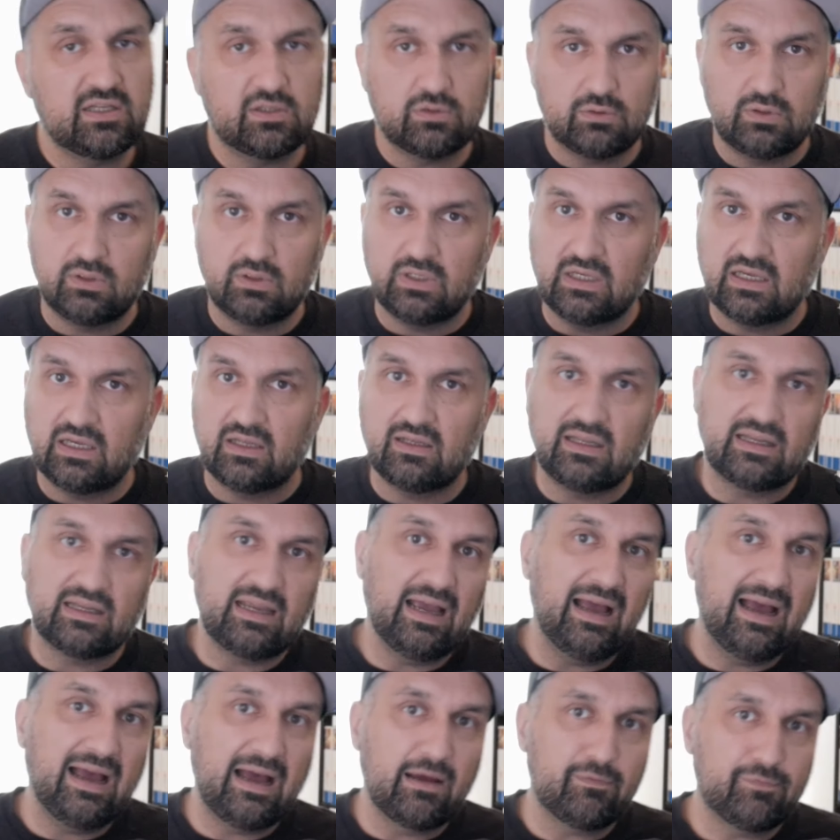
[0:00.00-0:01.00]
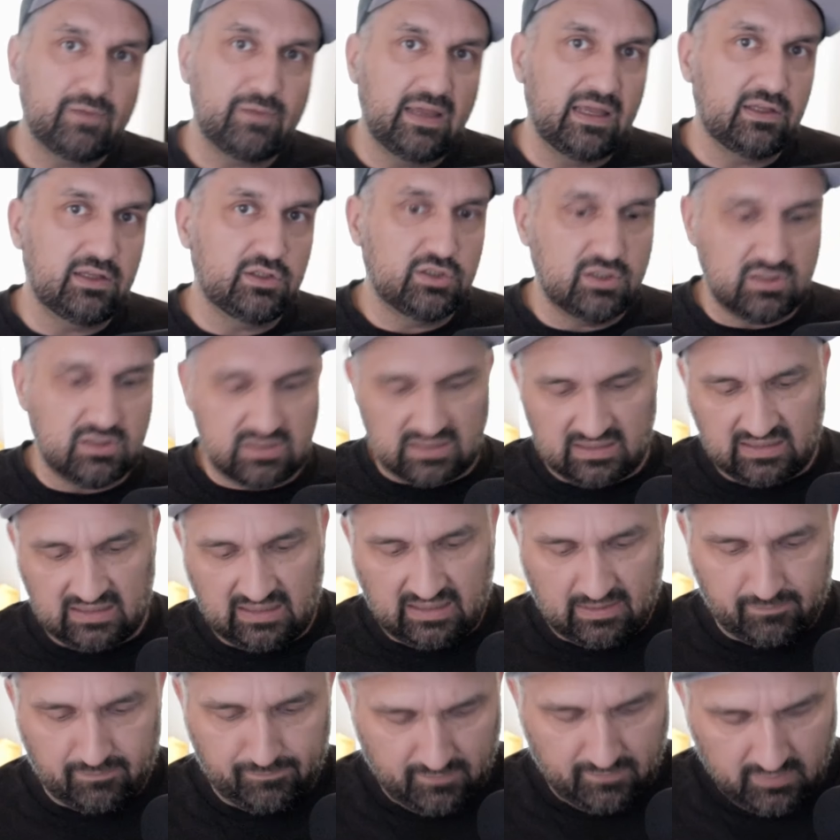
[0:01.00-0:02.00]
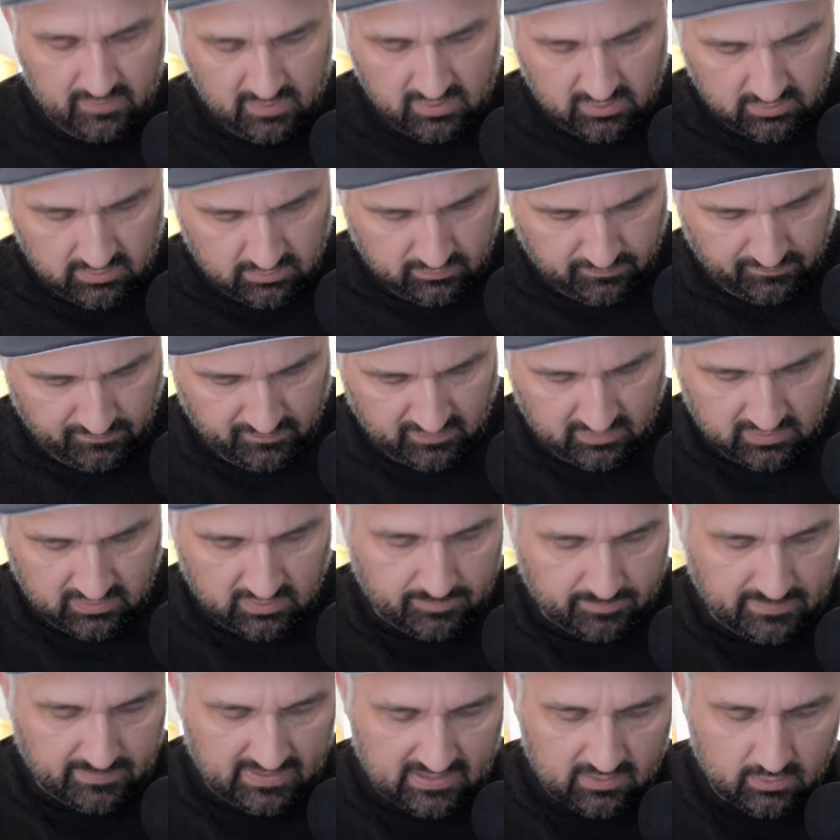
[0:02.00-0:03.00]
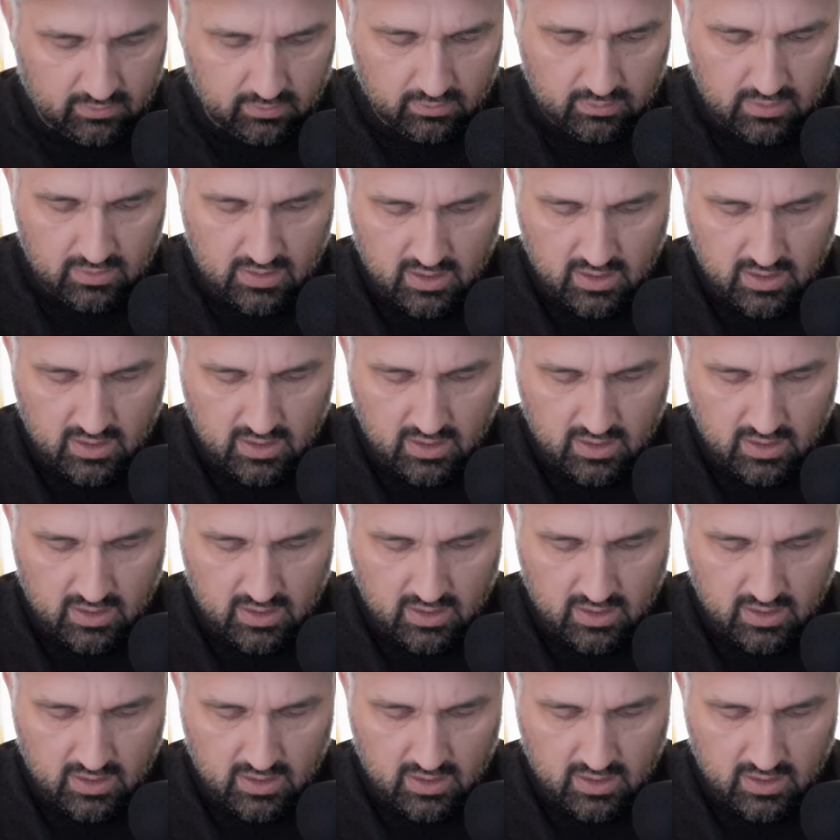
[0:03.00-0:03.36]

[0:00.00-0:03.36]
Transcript: So you got like half edges and half to fill the middle.